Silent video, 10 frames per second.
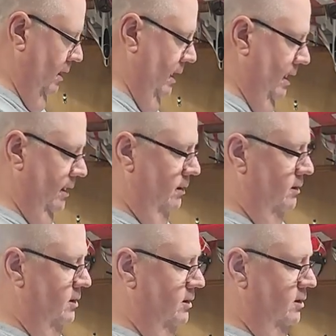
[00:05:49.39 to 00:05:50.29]
And
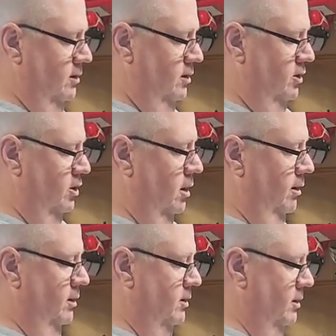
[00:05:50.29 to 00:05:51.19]
just to just show
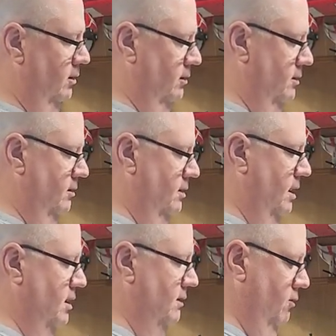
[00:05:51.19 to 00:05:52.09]
you just a little
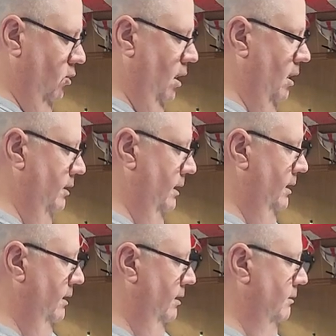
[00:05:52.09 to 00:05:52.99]
touch of quality
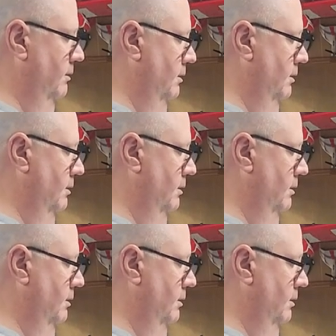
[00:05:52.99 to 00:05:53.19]
here